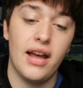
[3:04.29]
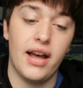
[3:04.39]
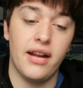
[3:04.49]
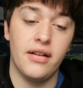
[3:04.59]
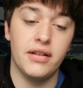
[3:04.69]

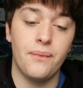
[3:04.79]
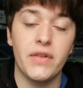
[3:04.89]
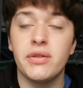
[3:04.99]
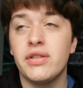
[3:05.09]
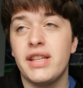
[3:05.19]
And
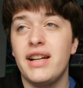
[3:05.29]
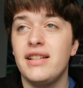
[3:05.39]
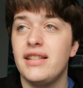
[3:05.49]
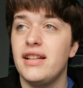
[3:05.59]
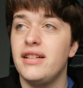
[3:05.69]
I suppose that
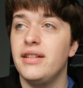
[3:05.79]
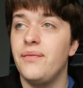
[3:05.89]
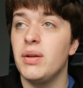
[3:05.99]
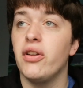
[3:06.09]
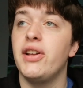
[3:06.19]
is the
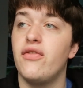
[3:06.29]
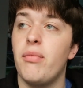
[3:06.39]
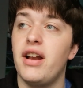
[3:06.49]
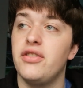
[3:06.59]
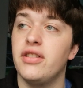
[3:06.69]
the plight of a
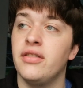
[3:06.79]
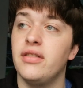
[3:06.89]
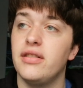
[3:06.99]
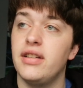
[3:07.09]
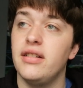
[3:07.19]

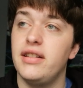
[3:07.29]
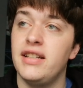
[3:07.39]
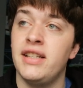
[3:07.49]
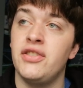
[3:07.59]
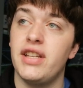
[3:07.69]
manager: the, the
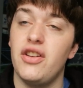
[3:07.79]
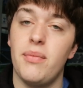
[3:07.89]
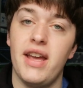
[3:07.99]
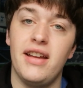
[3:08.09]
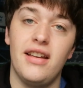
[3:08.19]
decisions that you
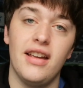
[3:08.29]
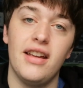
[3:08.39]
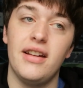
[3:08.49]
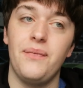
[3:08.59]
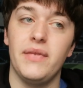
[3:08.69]
make.
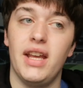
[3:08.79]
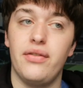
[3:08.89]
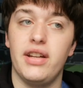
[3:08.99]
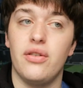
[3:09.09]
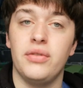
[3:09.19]
If
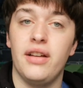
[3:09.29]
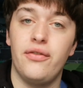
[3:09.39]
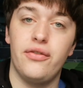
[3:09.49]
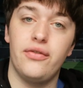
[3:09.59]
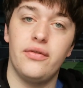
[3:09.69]
they don't,
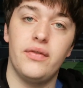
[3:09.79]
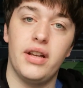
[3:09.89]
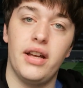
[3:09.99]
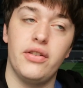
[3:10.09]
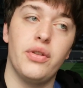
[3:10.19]
if
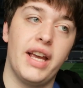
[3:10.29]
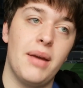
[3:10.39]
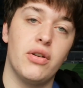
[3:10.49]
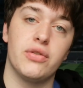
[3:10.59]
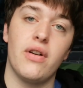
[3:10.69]
uh, you know the
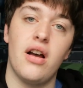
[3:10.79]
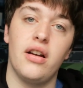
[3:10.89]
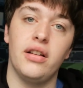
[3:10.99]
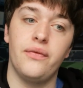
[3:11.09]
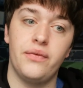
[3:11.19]
game goes
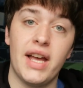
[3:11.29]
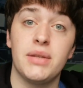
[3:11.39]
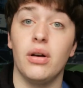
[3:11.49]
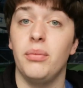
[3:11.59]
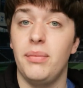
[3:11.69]
wrong,
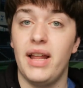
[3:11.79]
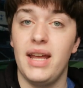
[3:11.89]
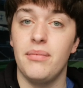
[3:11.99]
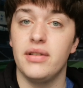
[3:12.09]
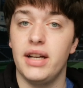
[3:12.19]
that's what will be
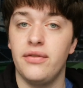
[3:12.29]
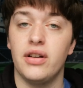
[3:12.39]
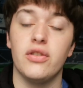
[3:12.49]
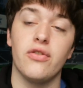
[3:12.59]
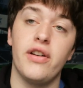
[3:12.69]
blamed, and if it
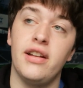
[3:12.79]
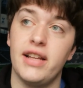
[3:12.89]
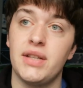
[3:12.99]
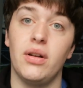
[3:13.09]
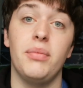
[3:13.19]
goes right,
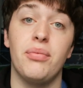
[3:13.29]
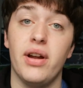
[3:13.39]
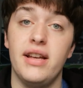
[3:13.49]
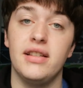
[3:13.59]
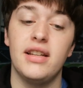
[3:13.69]
that's what will be
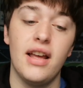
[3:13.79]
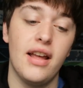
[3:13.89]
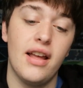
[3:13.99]
praised.